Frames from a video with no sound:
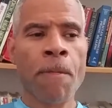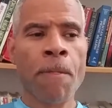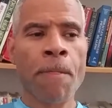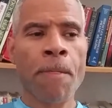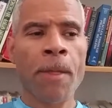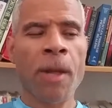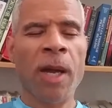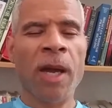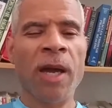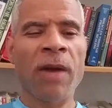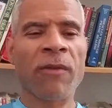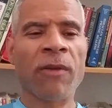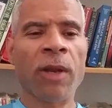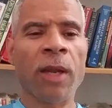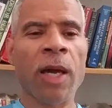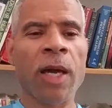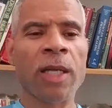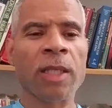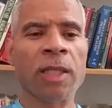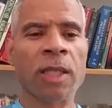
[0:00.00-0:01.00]
I have
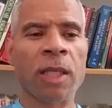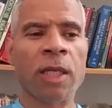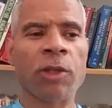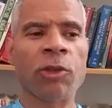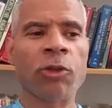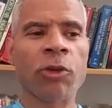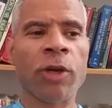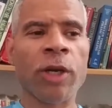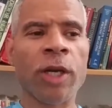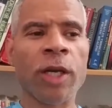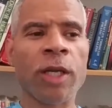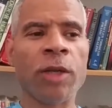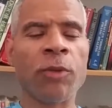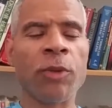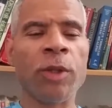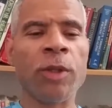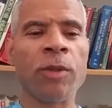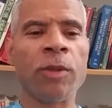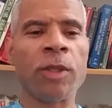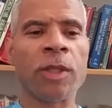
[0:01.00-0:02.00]
clients that I train and
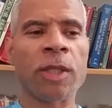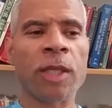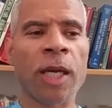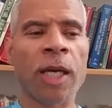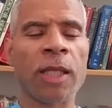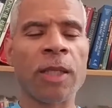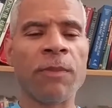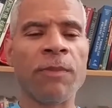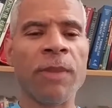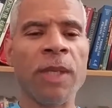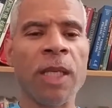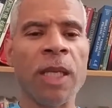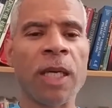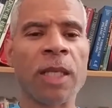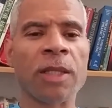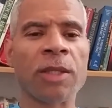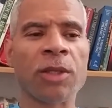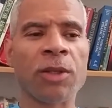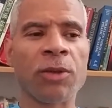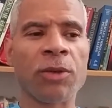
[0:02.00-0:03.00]
we decide to meet at
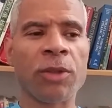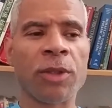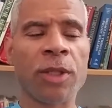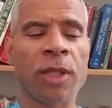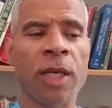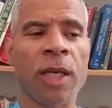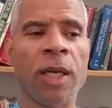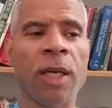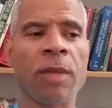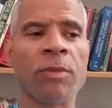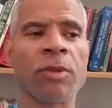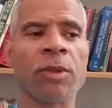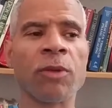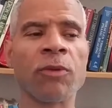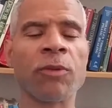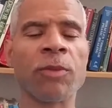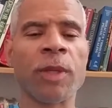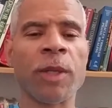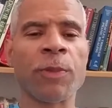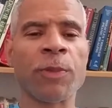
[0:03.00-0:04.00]
a certain time. So
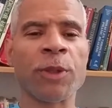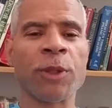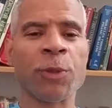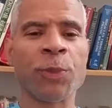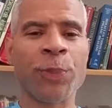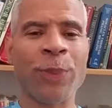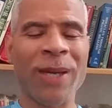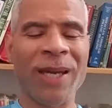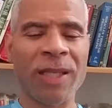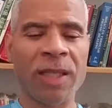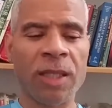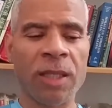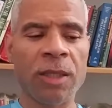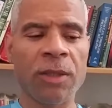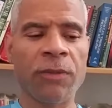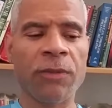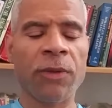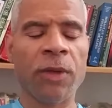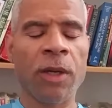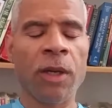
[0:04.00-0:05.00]
from that
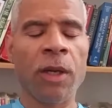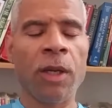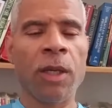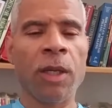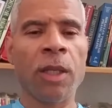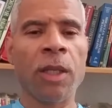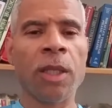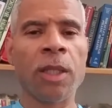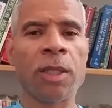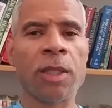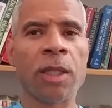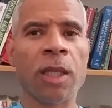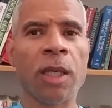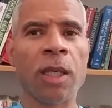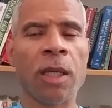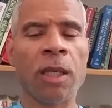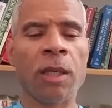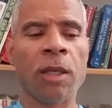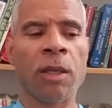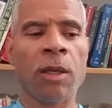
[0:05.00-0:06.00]
perspective, it's
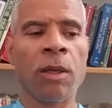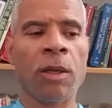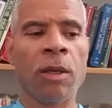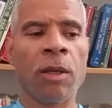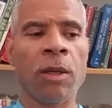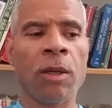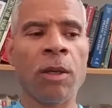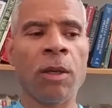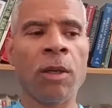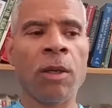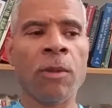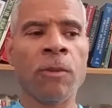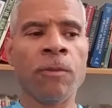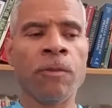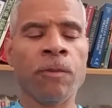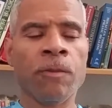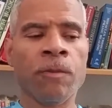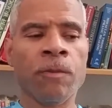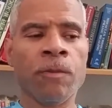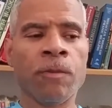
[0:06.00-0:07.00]
a
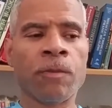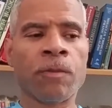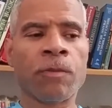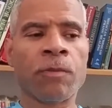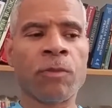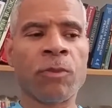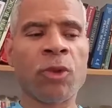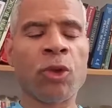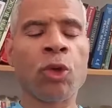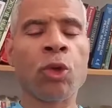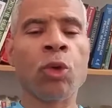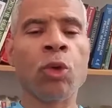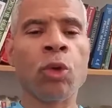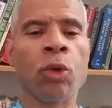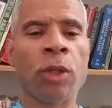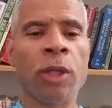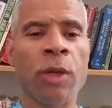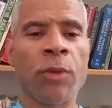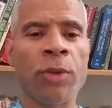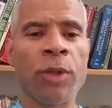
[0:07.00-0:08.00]

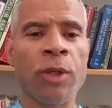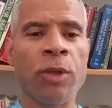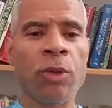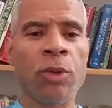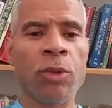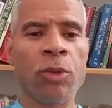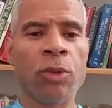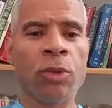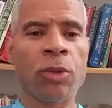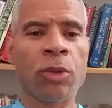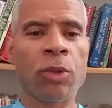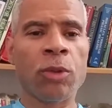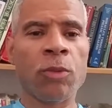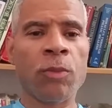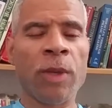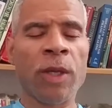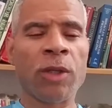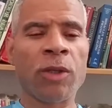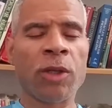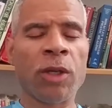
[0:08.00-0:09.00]
tool that we use to
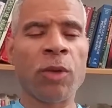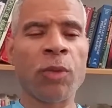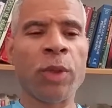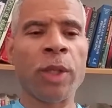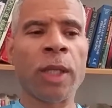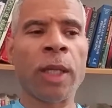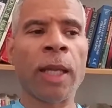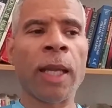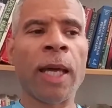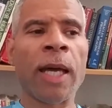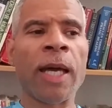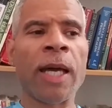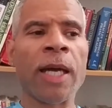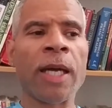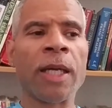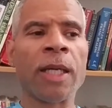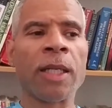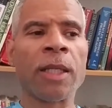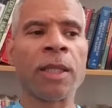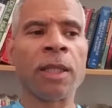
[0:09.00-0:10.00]
make sure that we
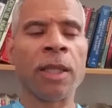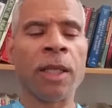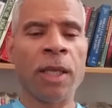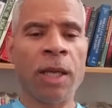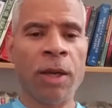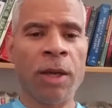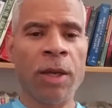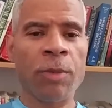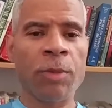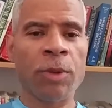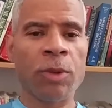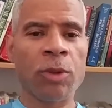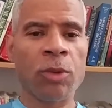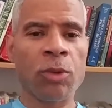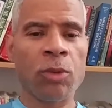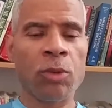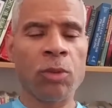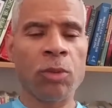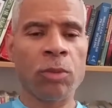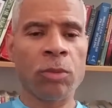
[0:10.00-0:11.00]
align and are able
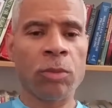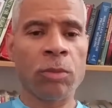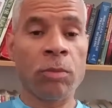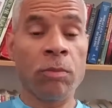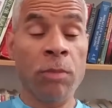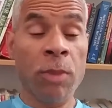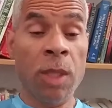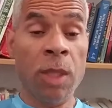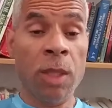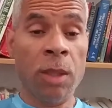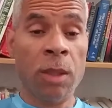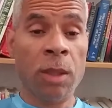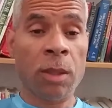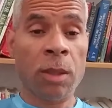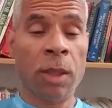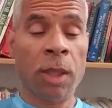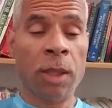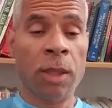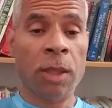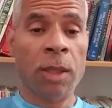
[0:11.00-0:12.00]
to meet
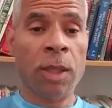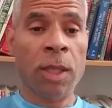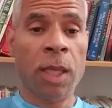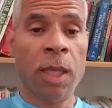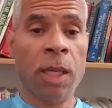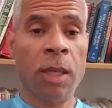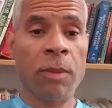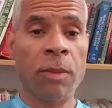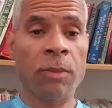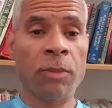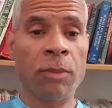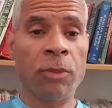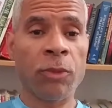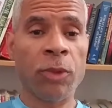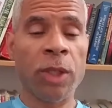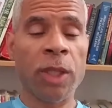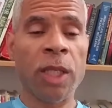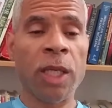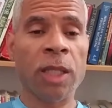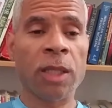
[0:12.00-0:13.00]
at the time
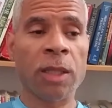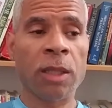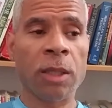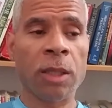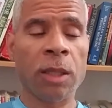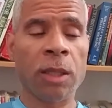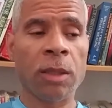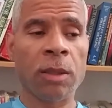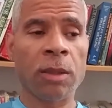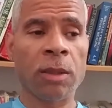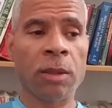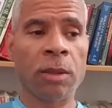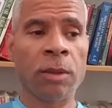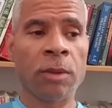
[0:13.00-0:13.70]
we designate.